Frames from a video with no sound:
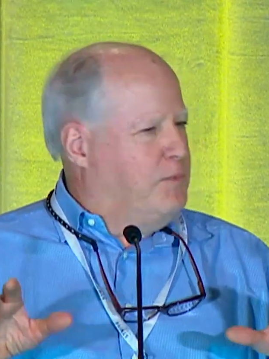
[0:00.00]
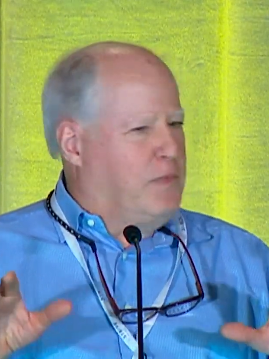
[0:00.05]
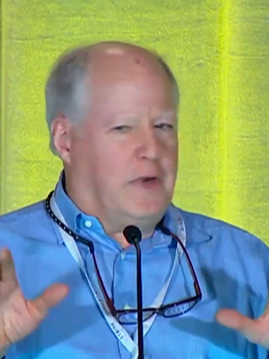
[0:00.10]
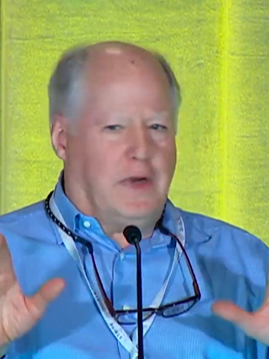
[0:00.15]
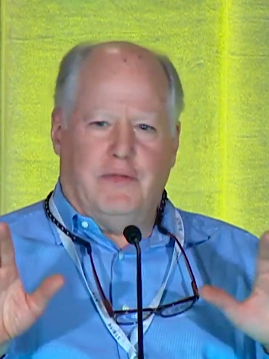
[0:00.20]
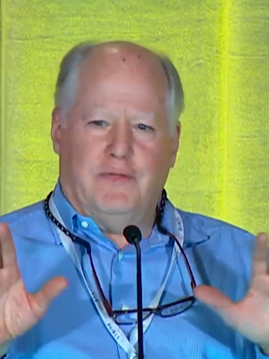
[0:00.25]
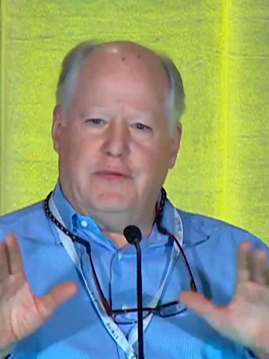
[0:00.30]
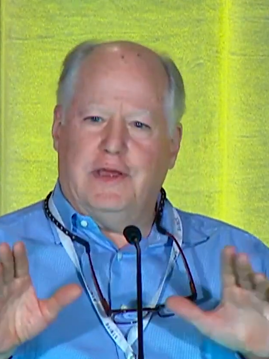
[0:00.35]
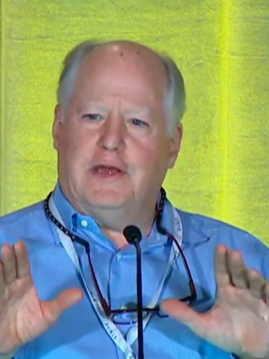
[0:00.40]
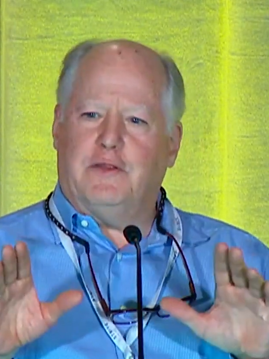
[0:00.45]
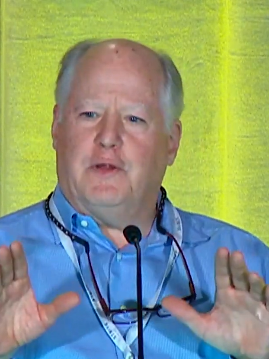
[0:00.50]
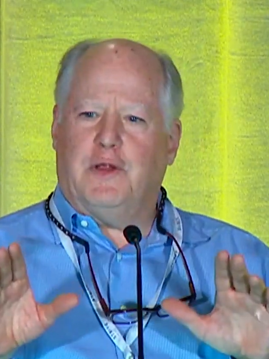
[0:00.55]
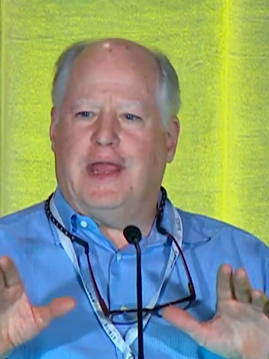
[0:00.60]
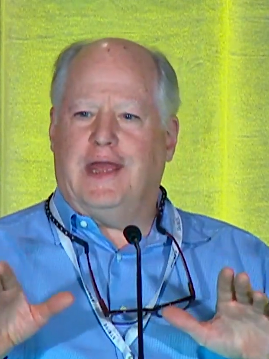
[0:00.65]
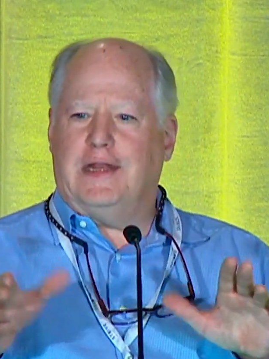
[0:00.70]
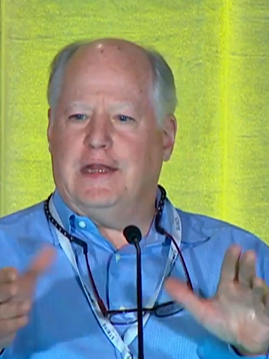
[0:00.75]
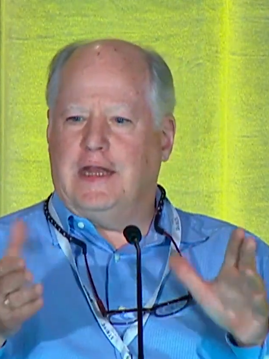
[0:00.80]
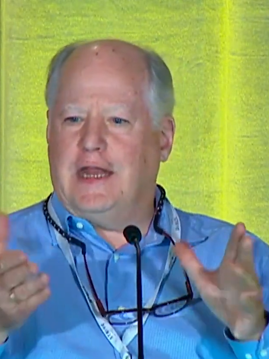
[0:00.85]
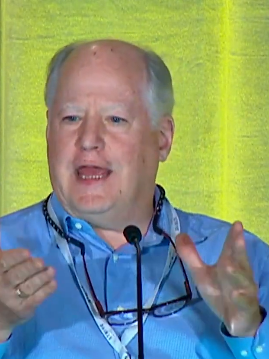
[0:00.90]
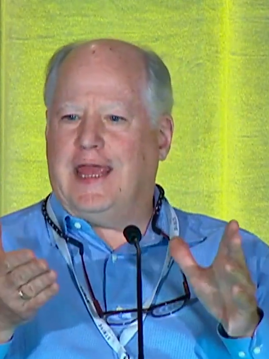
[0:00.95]
but on the other
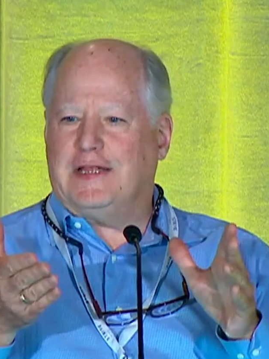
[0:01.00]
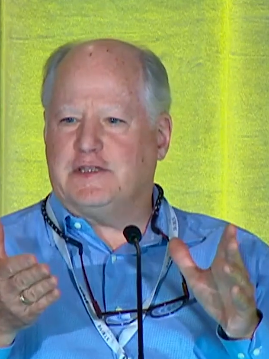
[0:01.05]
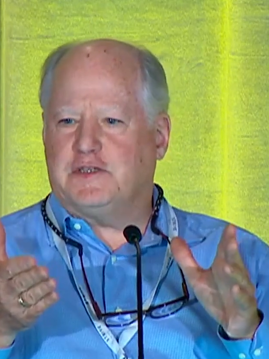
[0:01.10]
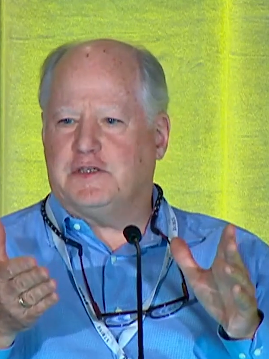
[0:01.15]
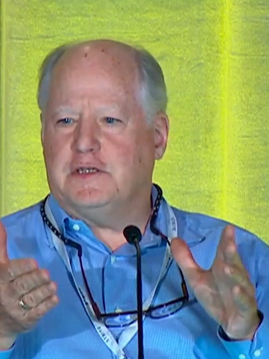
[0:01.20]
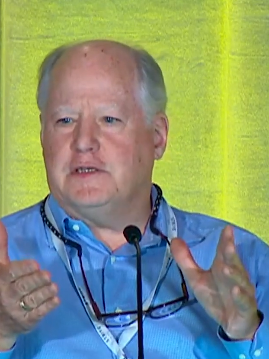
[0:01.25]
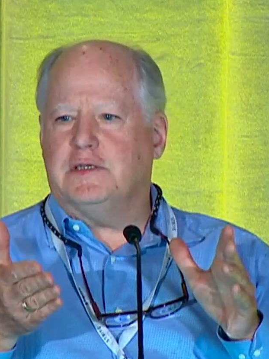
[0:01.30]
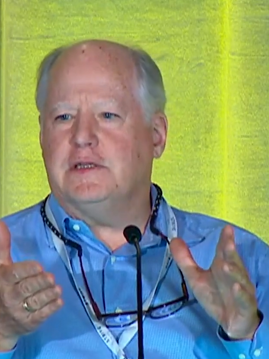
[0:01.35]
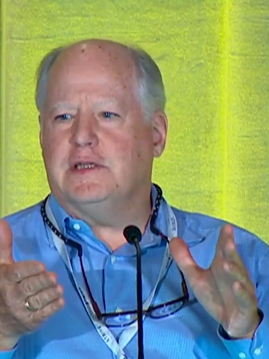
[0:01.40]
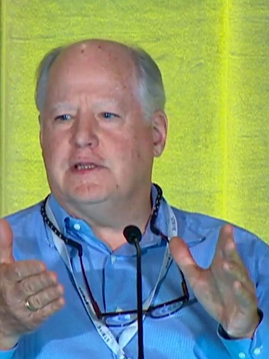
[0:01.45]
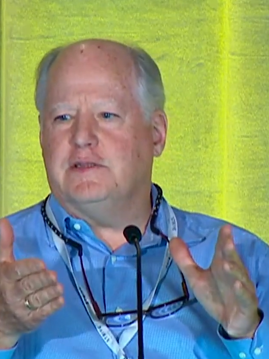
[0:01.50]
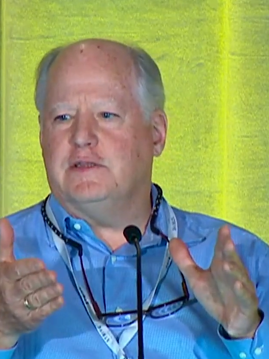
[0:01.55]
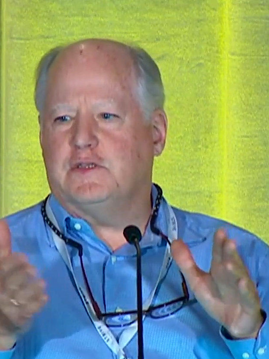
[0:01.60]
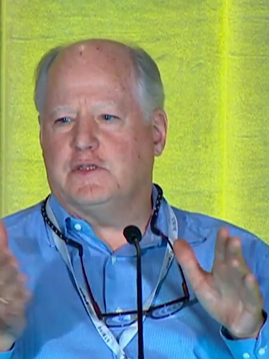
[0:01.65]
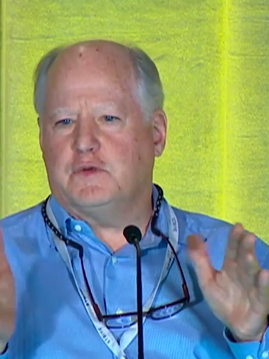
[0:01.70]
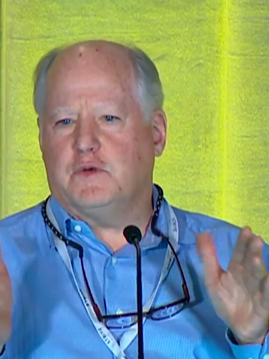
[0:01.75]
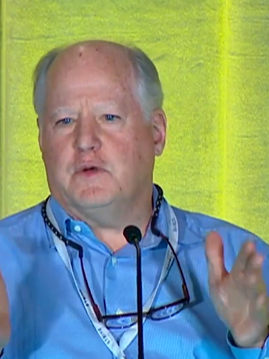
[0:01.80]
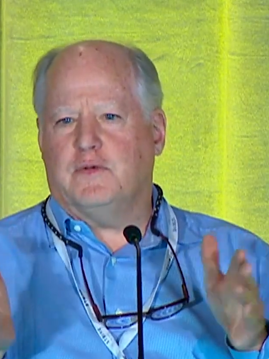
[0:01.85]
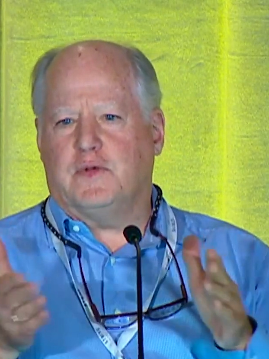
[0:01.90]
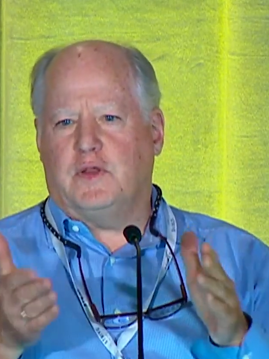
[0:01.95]
hand, enhance it in this
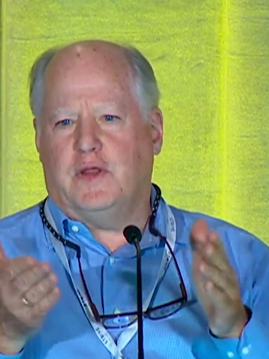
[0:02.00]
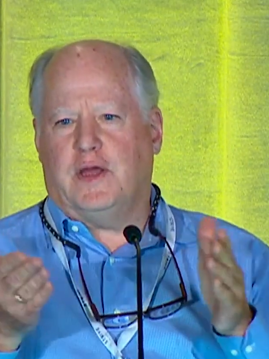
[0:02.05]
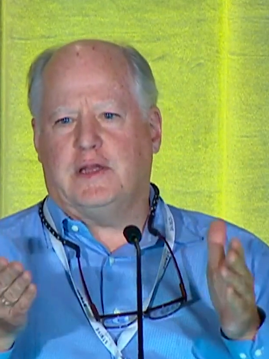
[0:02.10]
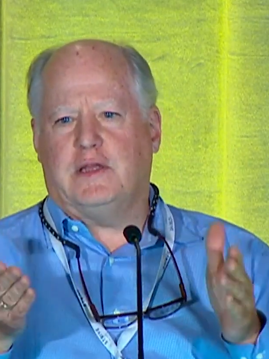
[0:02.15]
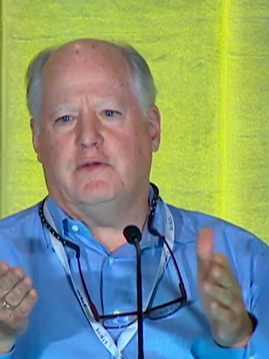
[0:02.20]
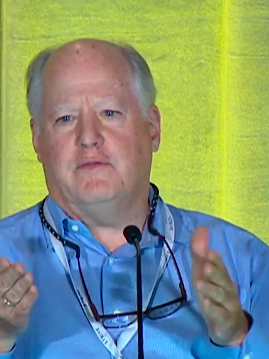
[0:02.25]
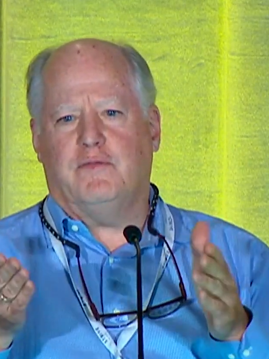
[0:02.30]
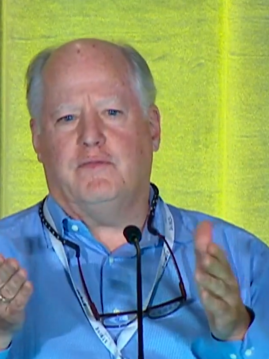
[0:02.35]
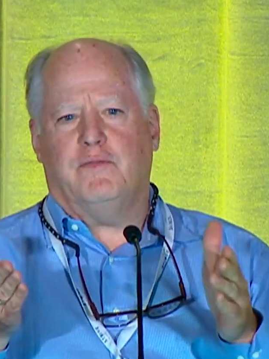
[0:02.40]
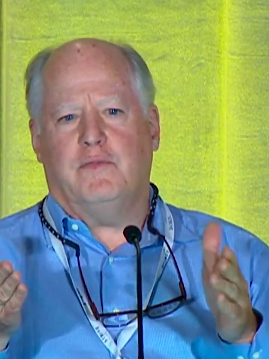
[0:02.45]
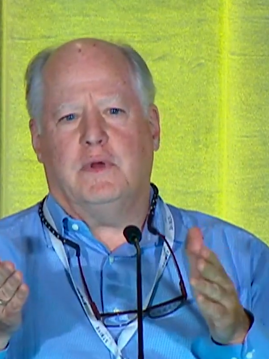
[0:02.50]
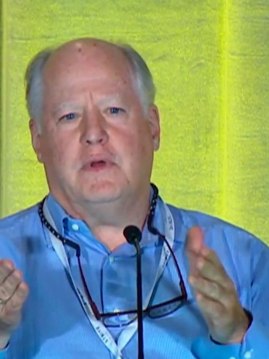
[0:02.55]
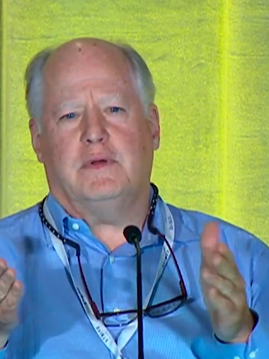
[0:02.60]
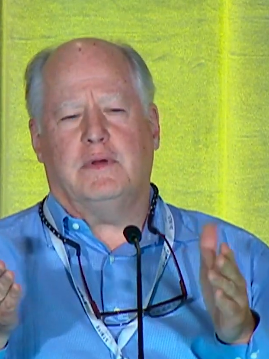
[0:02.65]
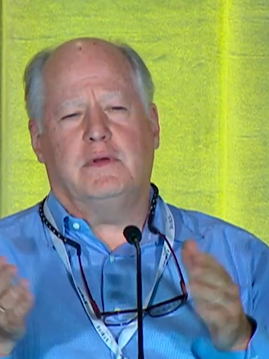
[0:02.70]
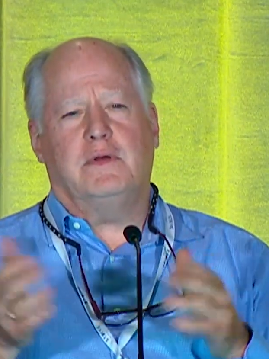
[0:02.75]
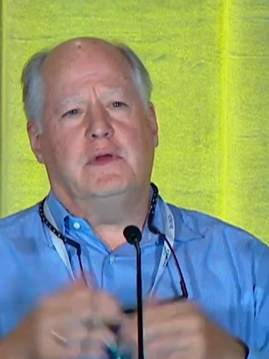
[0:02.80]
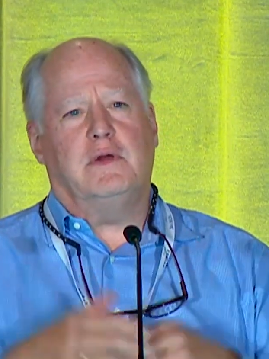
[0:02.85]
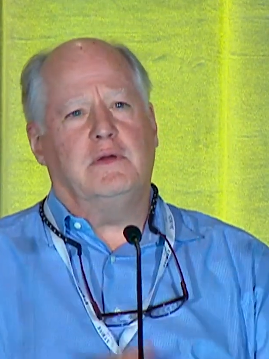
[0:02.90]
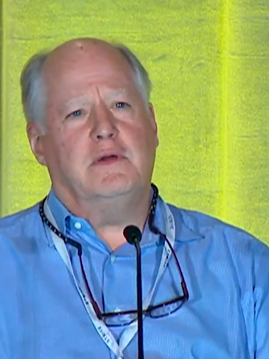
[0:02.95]
sort of collective uh,
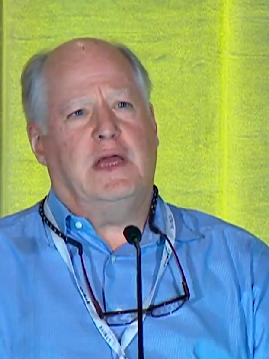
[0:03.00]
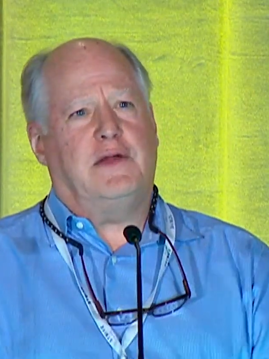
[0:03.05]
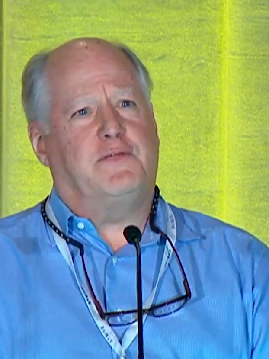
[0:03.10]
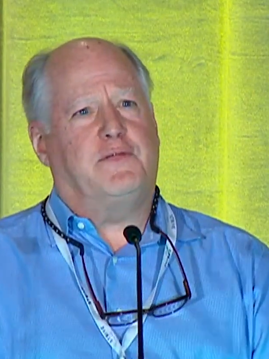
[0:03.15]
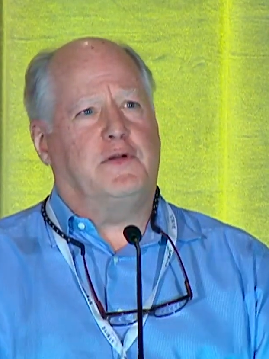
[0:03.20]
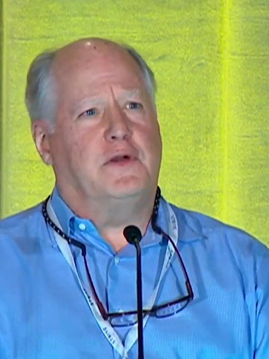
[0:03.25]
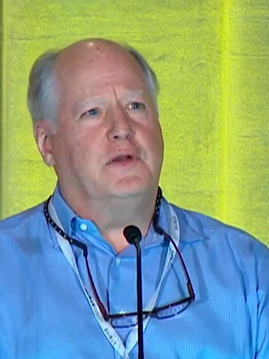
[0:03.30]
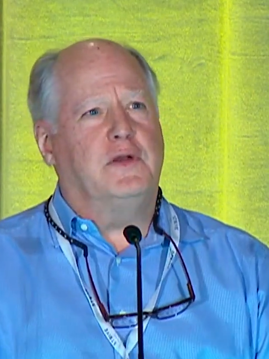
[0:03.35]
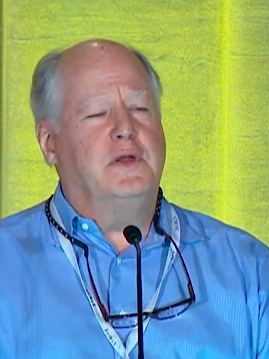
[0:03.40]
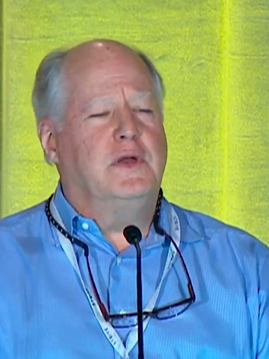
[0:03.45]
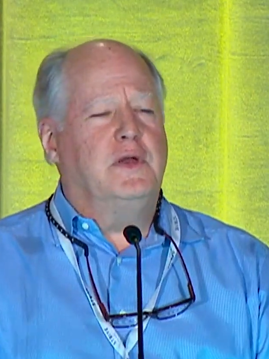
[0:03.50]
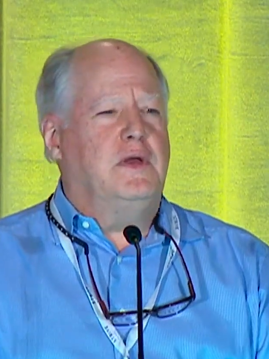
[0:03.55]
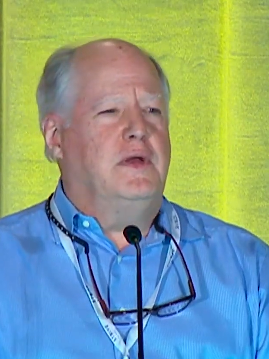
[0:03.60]
effort,